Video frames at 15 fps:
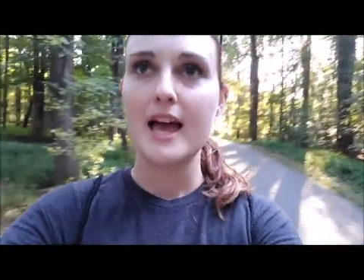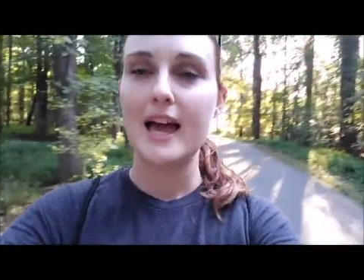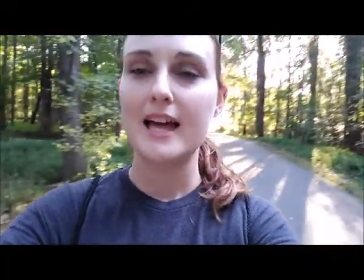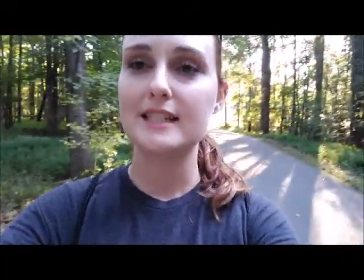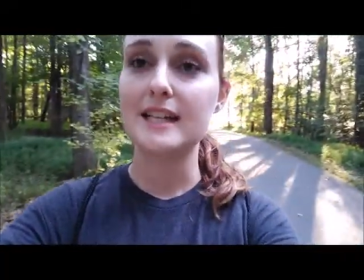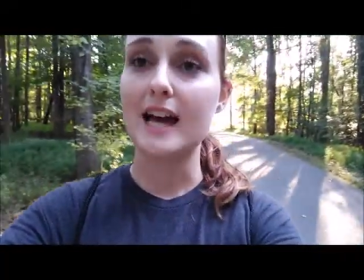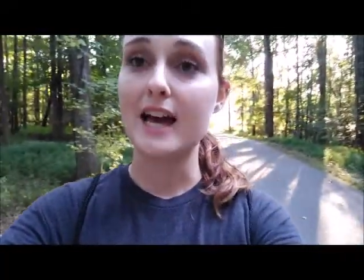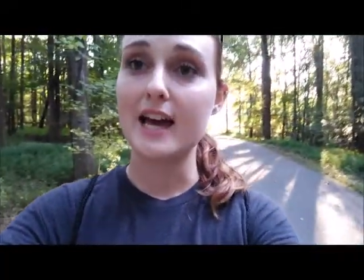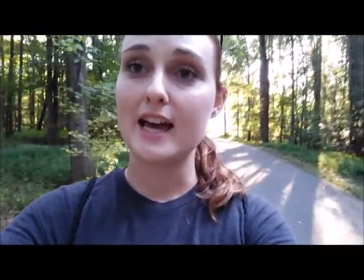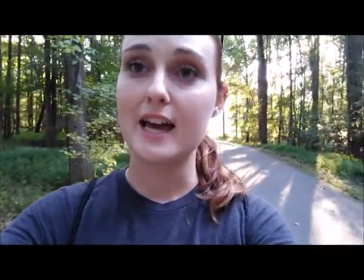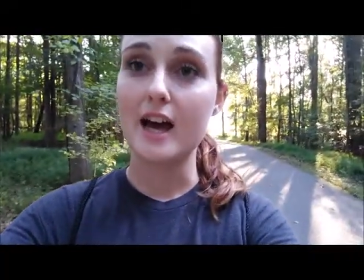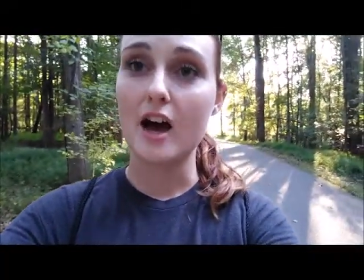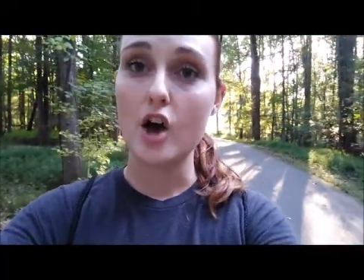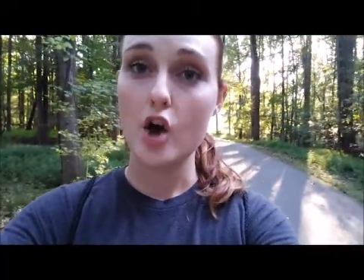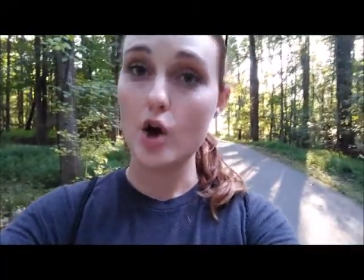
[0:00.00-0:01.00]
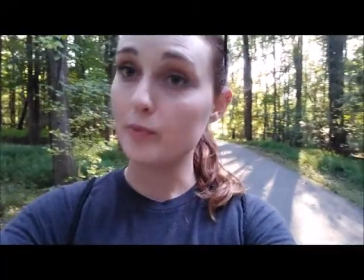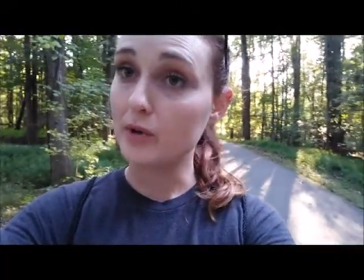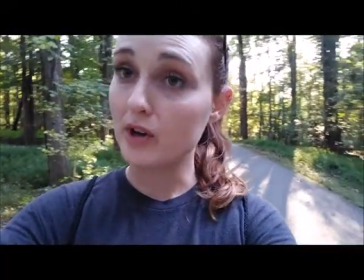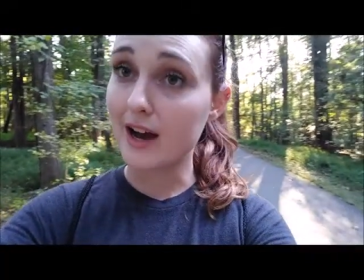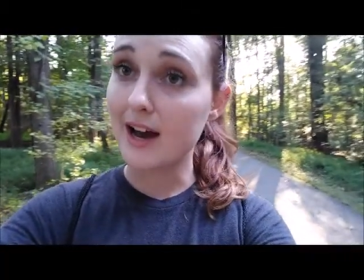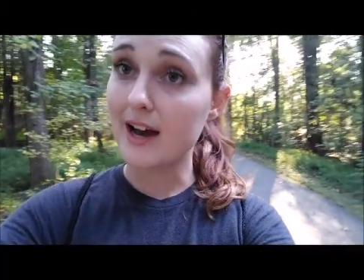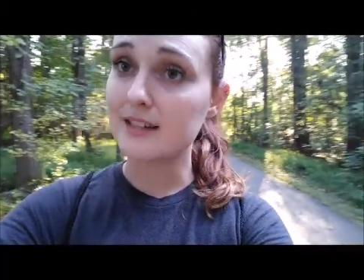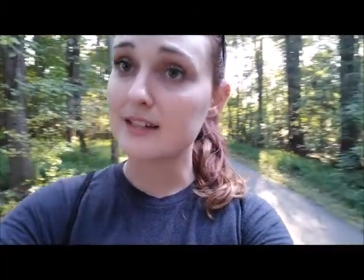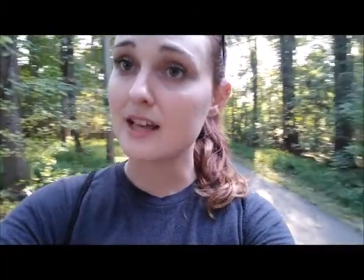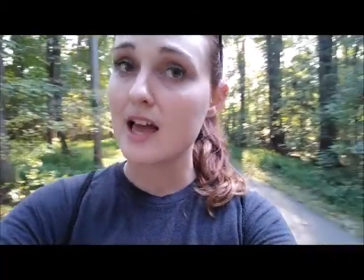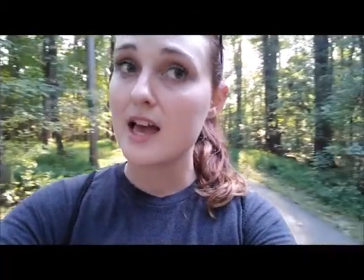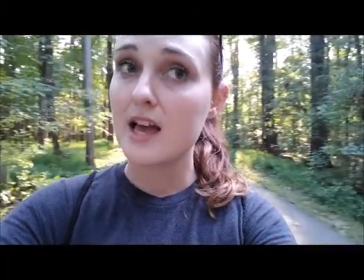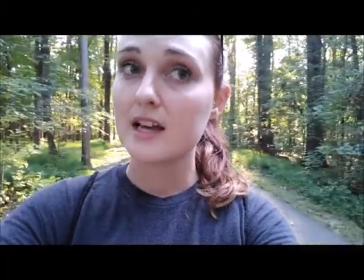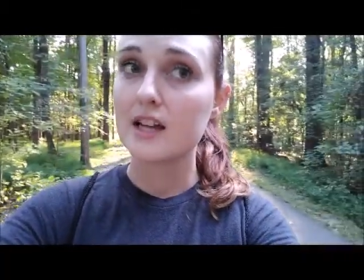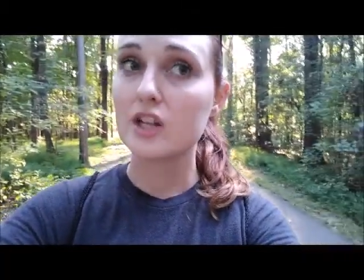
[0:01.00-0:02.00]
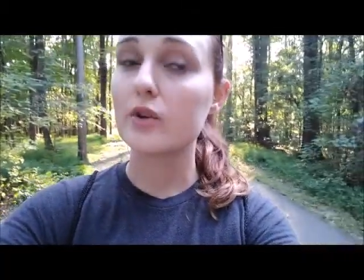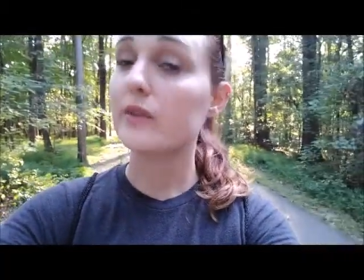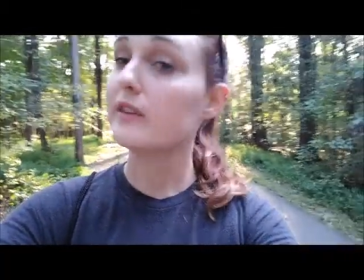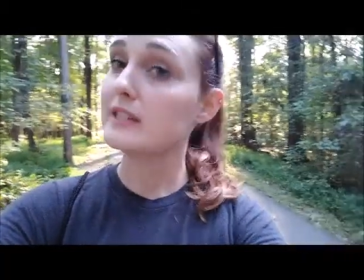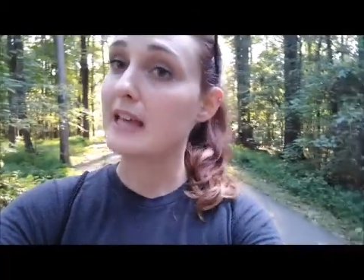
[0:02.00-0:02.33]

And I hope you guys can do the